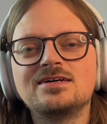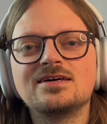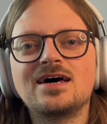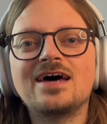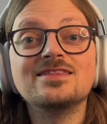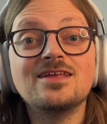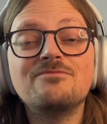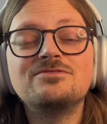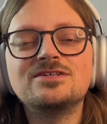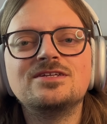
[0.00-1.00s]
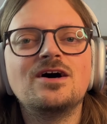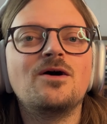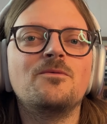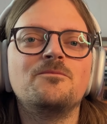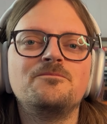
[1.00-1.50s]
I'd love to
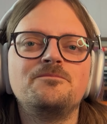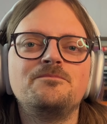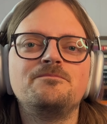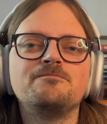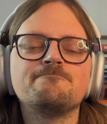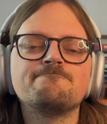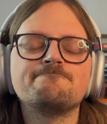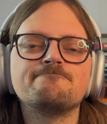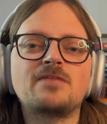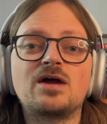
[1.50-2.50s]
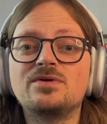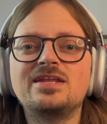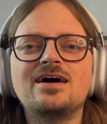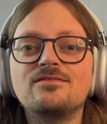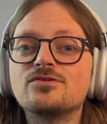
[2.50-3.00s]
know. I read
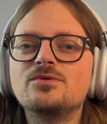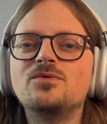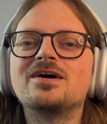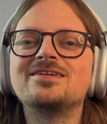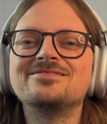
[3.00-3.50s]
every one.